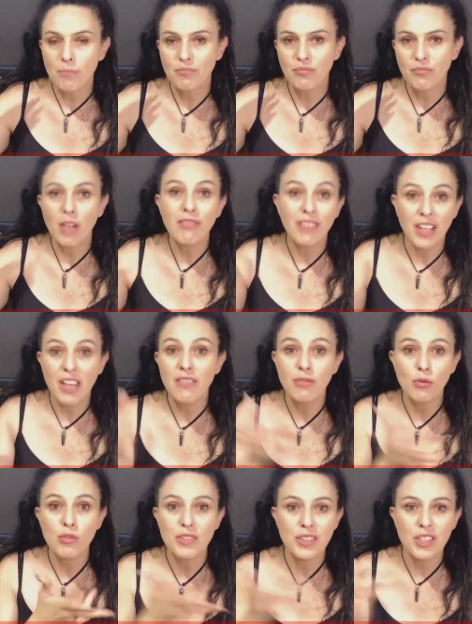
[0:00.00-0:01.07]

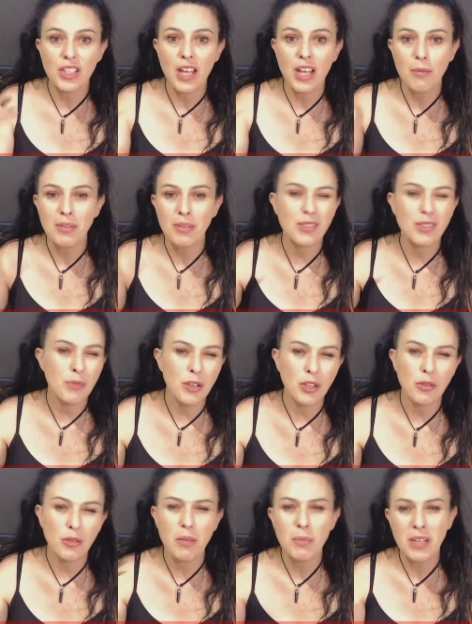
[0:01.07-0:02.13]
forgetfulness can happen. It's
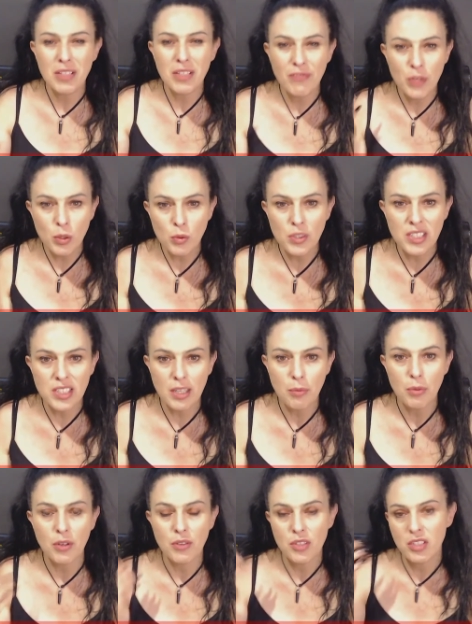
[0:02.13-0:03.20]
Mercury, but it feels
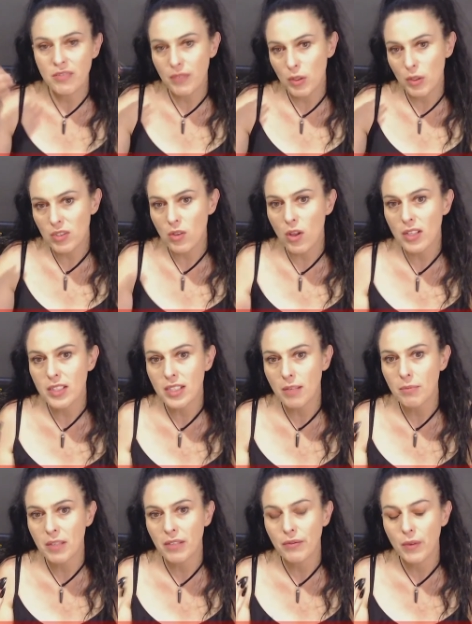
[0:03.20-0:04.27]
separate. This feels like
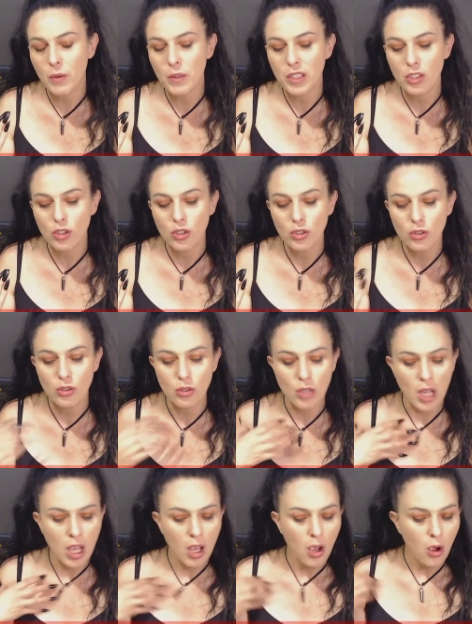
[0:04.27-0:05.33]
something very new.
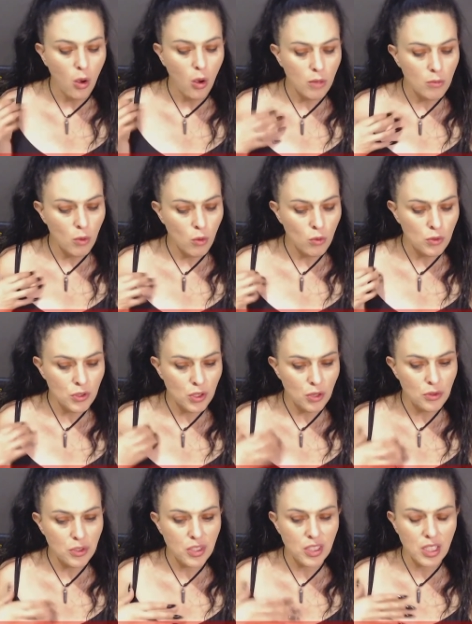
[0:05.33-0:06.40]
I'm also
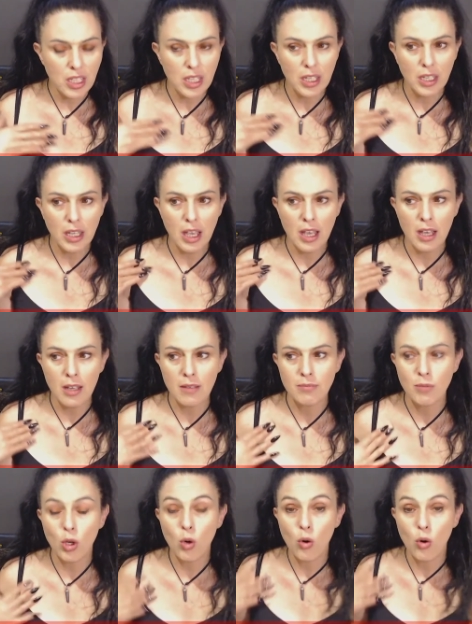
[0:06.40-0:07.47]
seeing um,
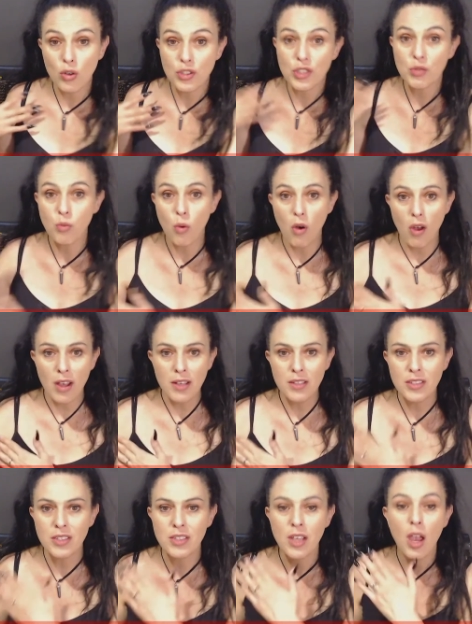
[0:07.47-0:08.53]

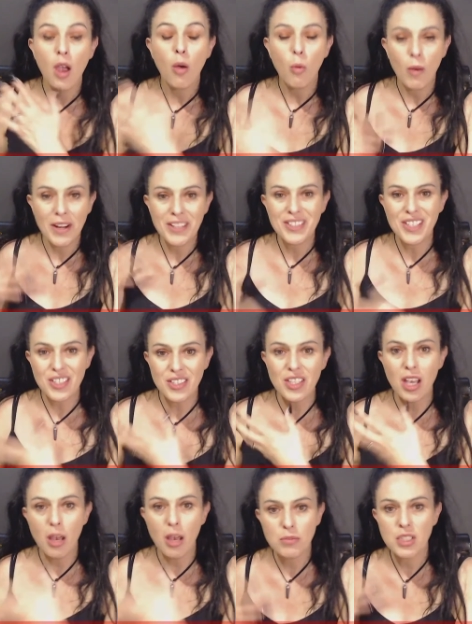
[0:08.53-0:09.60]
crosswise when it does
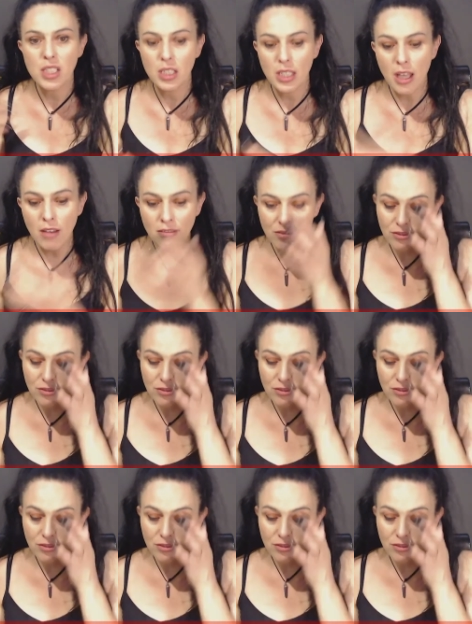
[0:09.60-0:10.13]
come to love